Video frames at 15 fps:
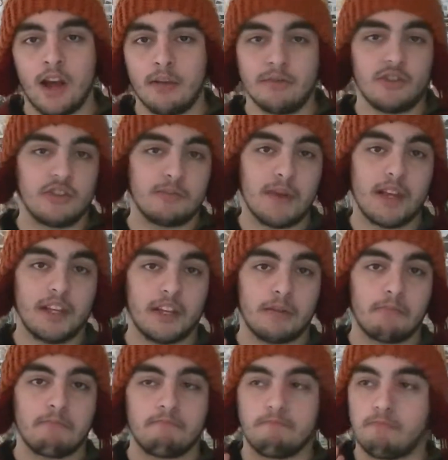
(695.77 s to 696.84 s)
I'm just
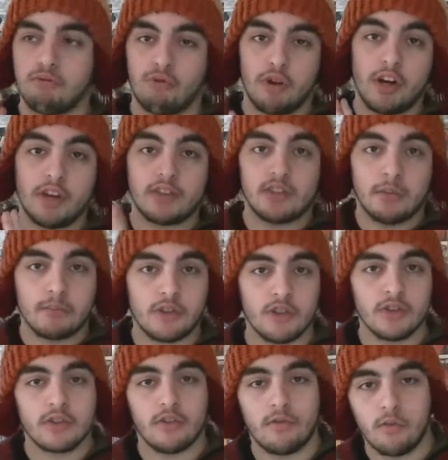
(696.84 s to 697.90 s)
making
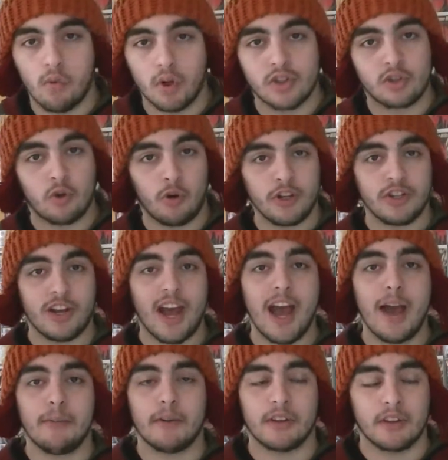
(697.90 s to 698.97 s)
pre-assumptions of what's going to
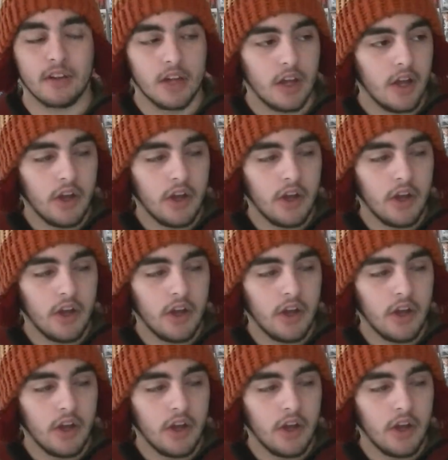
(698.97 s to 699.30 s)
happen.